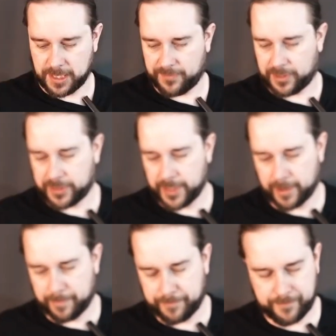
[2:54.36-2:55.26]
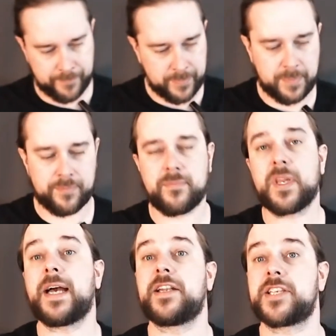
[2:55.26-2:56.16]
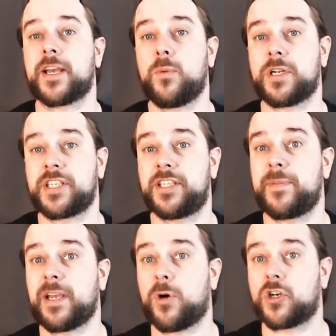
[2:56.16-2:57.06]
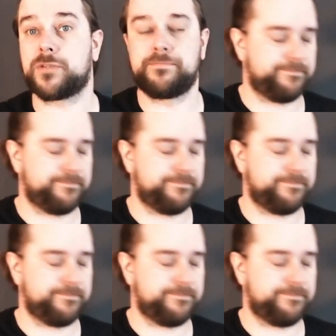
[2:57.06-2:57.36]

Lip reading: leave it there and check what's in the big box.